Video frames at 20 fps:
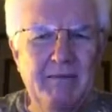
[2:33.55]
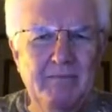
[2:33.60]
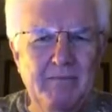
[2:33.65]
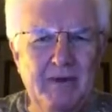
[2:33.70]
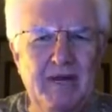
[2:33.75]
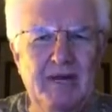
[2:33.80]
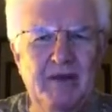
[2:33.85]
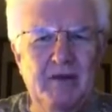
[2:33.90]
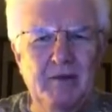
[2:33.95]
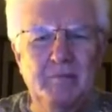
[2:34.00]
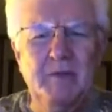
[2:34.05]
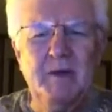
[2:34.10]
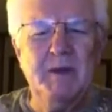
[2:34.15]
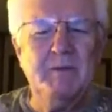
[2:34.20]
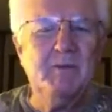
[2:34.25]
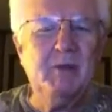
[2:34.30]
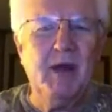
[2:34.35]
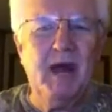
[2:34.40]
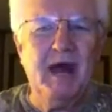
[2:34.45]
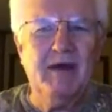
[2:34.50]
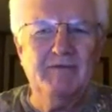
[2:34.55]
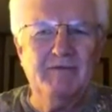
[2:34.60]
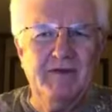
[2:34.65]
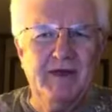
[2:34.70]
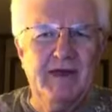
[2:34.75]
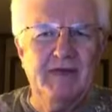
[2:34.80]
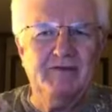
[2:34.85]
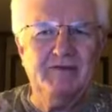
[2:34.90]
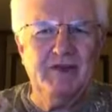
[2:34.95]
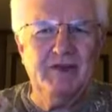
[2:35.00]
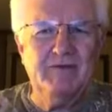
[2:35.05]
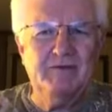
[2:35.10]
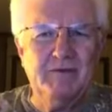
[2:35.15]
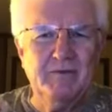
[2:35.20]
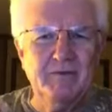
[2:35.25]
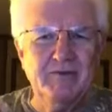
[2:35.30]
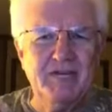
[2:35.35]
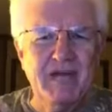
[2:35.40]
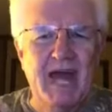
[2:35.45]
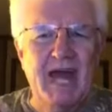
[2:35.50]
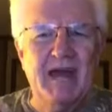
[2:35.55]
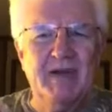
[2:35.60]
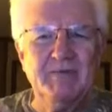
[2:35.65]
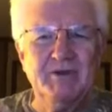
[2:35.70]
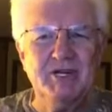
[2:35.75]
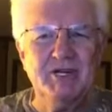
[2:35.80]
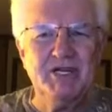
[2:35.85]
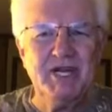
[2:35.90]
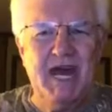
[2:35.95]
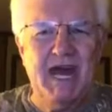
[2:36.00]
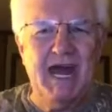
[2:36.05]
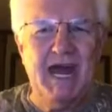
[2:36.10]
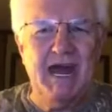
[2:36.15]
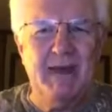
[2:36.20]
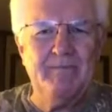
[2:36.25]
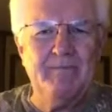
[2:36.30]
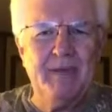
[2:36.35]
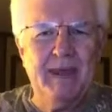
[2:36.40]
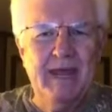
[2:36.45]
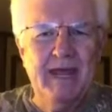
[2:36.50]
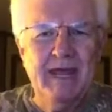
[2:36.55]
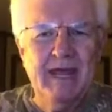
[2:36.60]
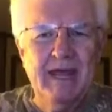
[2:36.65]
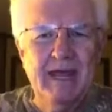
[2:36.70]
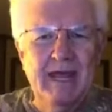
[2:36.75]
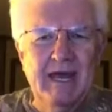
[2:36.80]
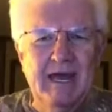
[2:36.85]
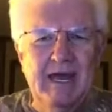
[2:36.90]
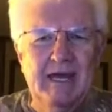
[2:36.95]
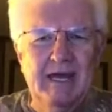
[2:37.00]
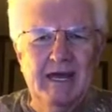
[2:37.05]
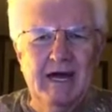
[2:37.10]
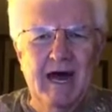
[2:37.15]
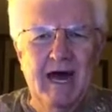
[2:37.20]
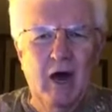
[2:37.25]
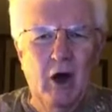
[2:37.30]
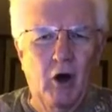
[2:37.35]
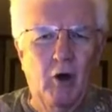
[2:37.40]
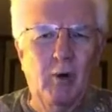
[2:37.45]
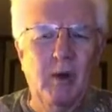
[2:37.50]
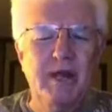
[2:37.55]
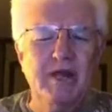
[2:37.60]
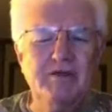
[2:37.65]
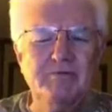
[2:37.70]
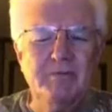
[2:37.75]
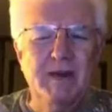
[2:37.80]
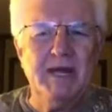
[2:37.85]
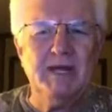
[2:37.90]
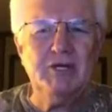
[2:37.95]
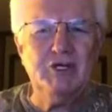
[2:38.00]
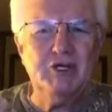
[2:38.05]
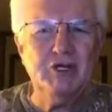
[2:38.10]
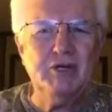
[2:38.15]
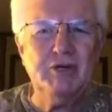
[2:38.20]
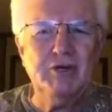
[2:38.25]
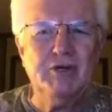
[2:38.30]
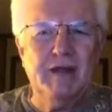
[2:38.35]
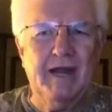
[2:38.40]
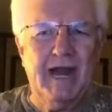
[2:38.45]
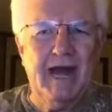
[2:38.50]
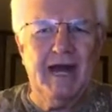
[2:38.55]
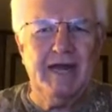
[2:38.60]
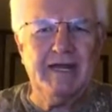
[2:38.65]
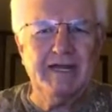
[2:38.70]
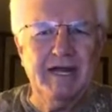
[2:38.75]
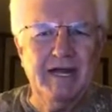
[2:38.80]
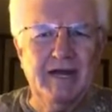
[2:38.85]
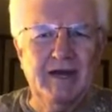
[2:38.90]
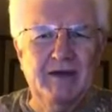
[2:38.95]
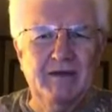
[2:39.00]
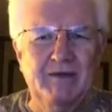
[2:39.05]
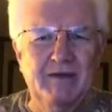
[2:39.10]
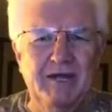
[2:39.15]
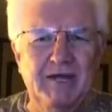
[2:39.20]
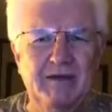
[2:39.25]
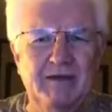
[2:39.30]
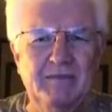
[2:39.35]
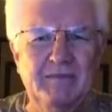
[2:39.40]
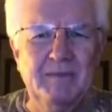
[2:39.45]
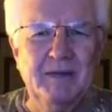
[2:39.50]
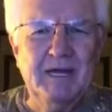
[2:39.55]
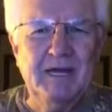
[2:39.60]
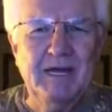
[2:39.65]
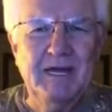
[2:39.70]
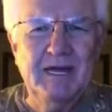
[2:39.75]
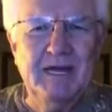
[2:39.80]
Many of the people I visit from time to time, I always make sure that I tell them